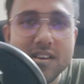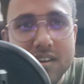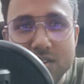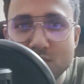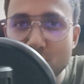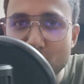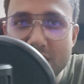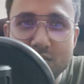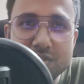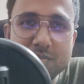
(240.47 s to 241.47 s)
So
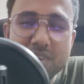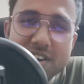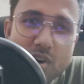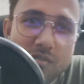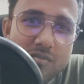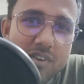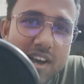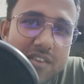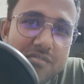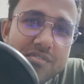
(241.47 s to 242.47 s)
that was my top
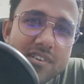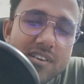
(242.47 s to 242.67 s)
5